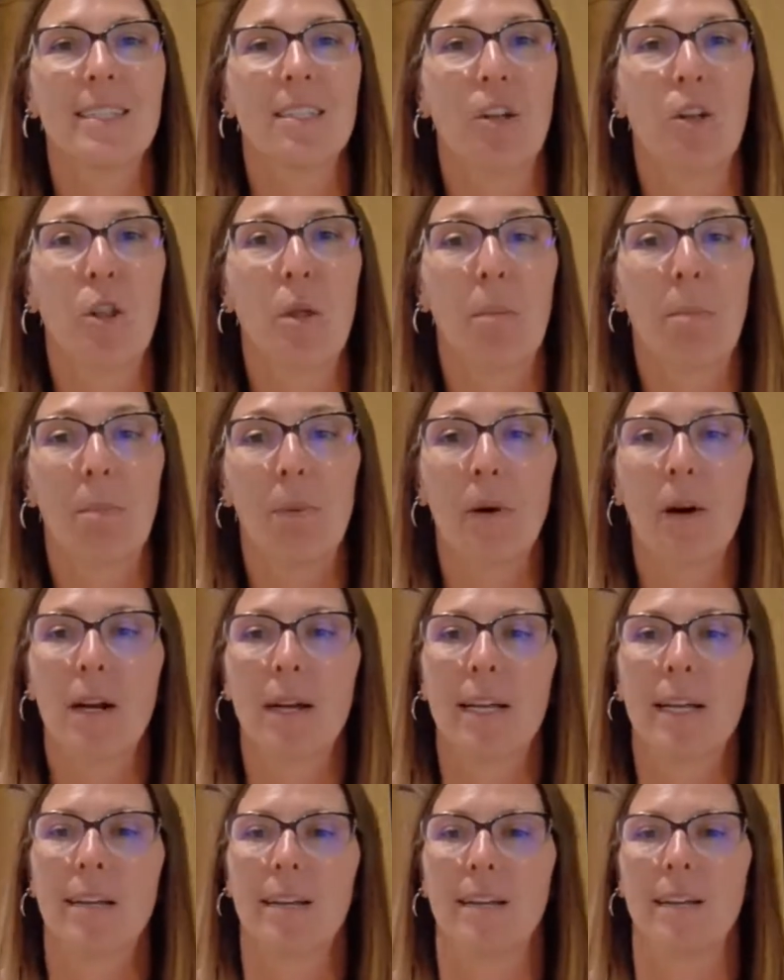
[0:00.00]
So the
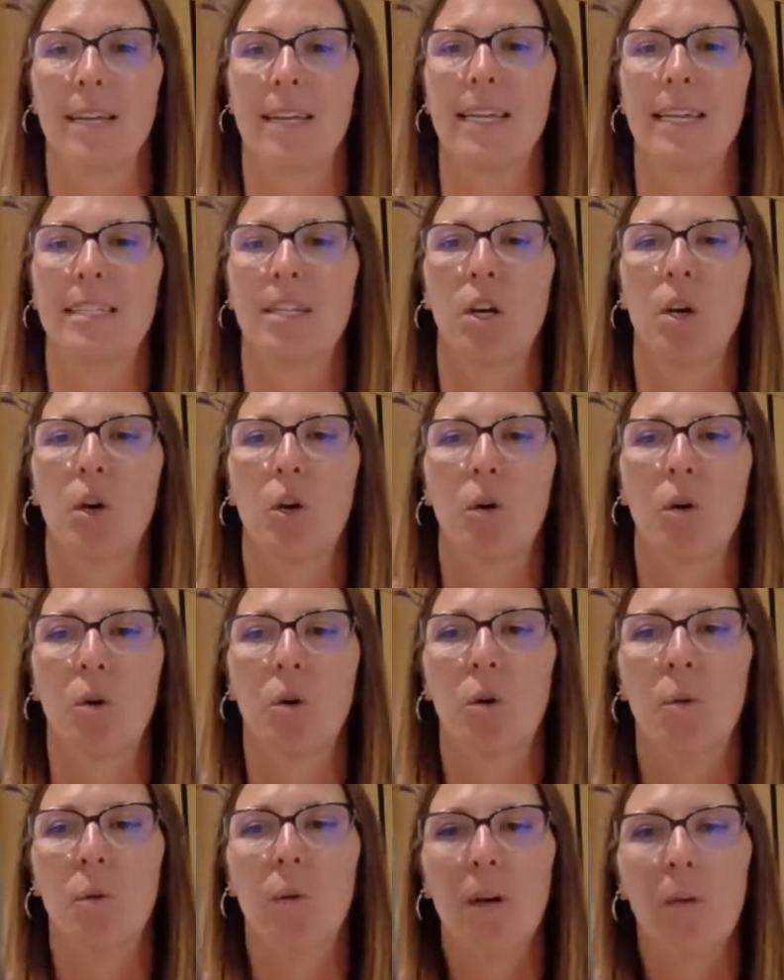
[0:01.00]
book is
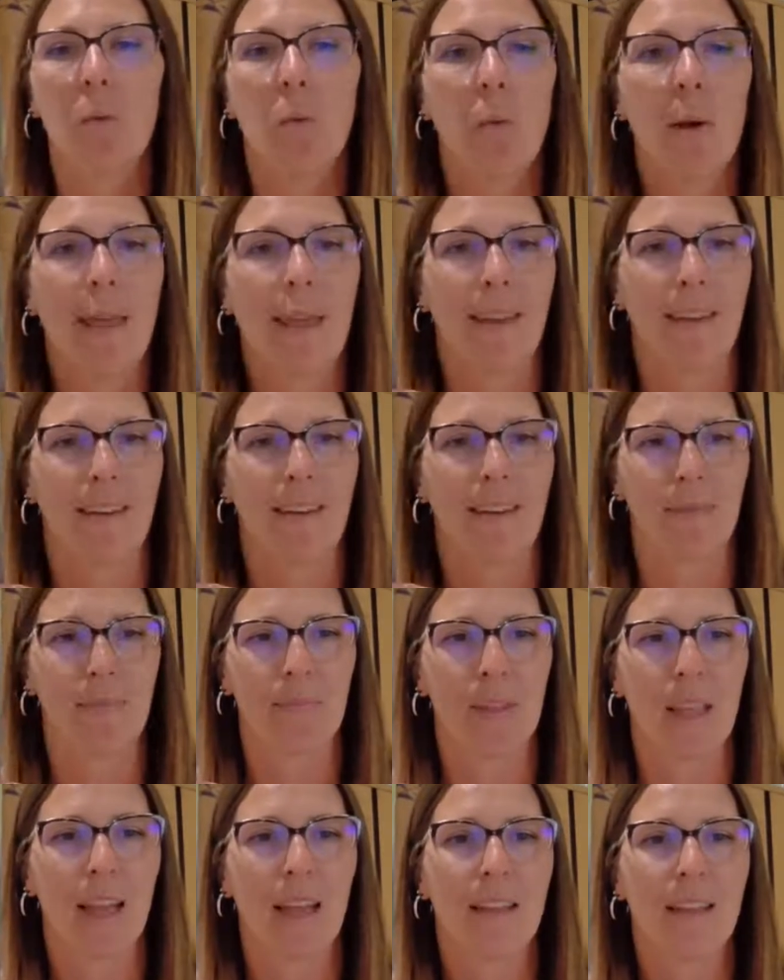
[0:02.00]
Who Would Win?
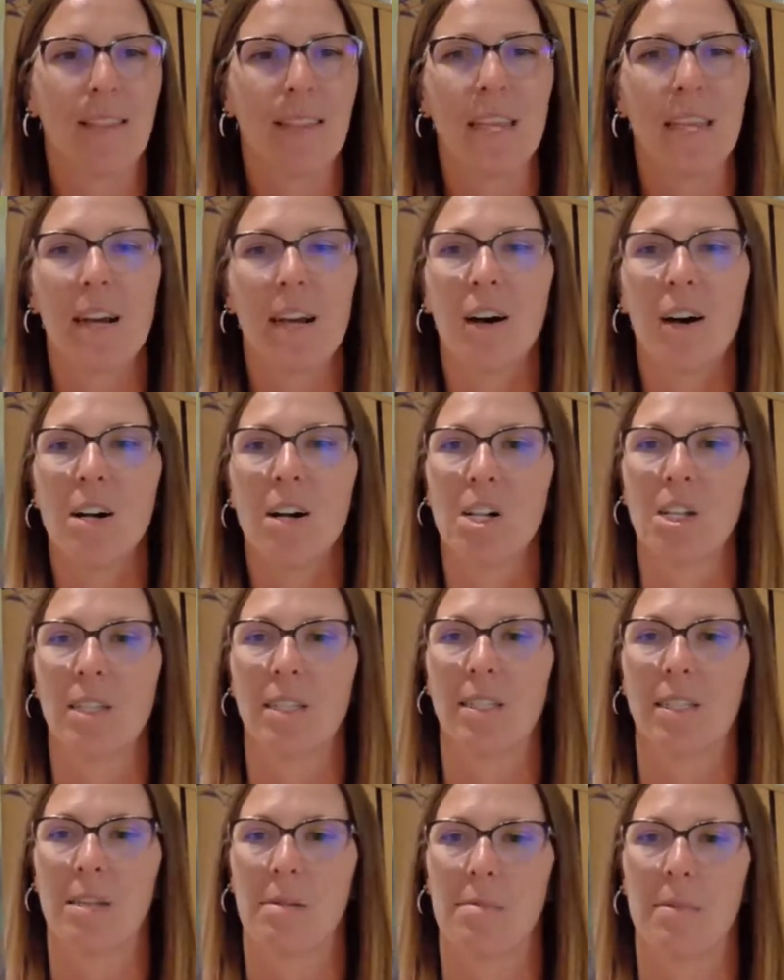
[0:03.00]
The
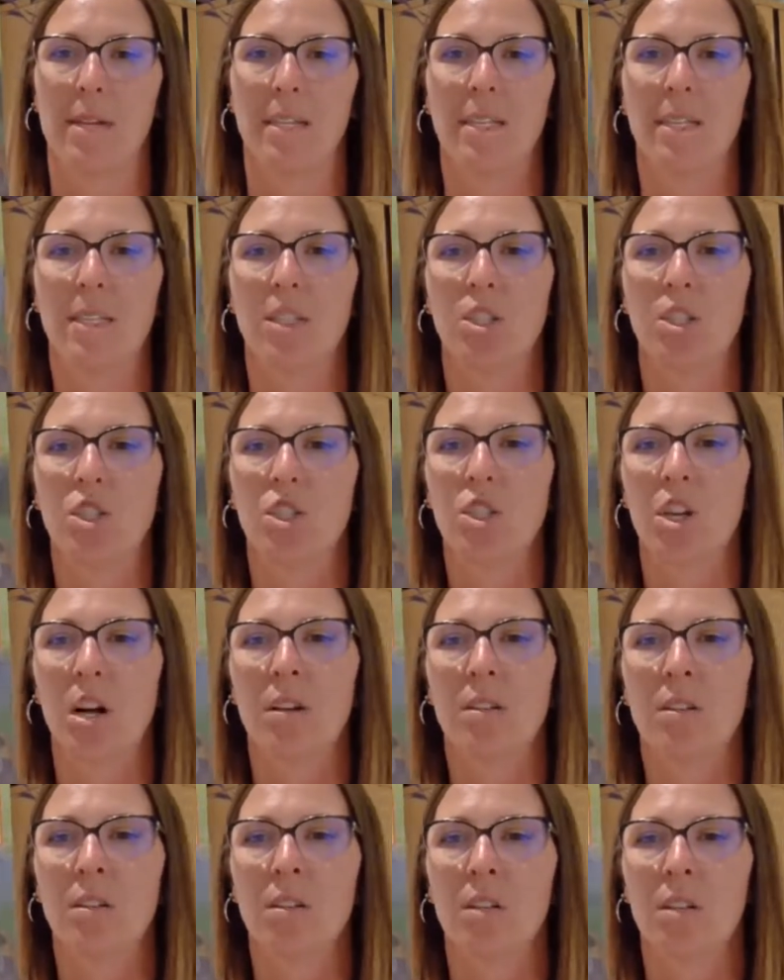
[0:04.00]
Ultimate
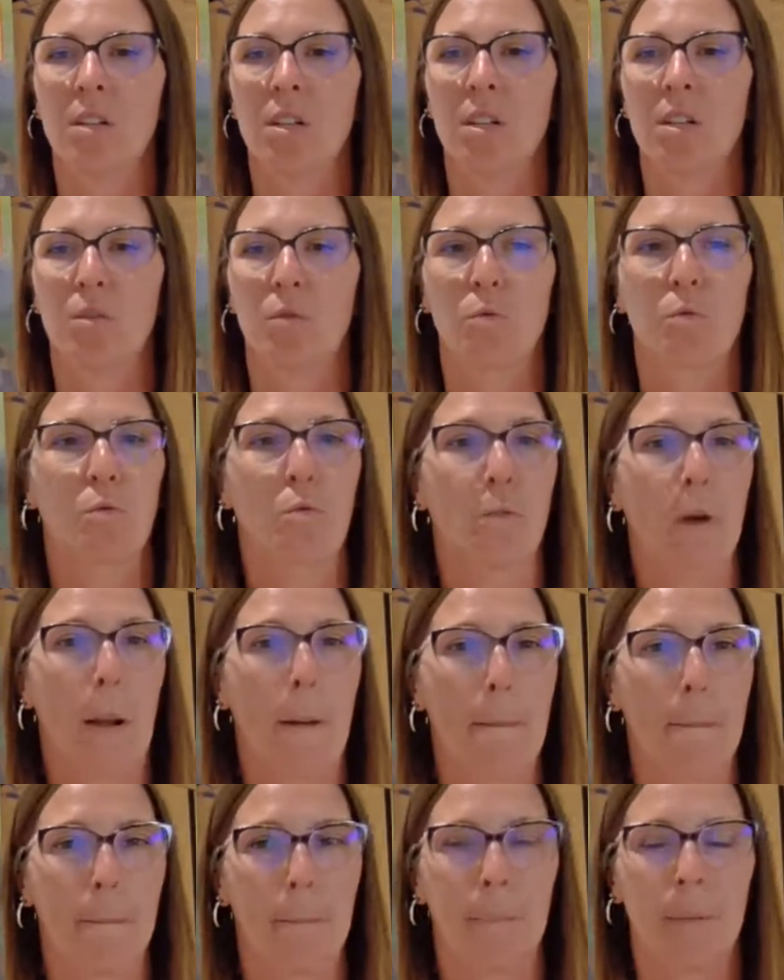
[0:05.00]
Jungle
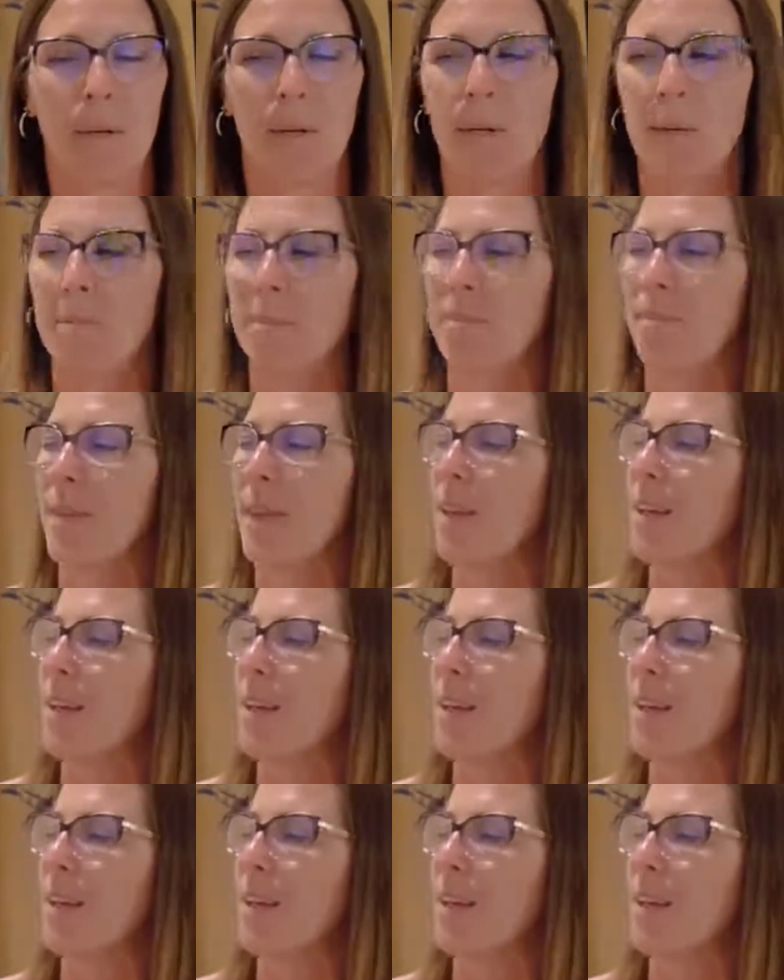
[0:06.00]
Rumble.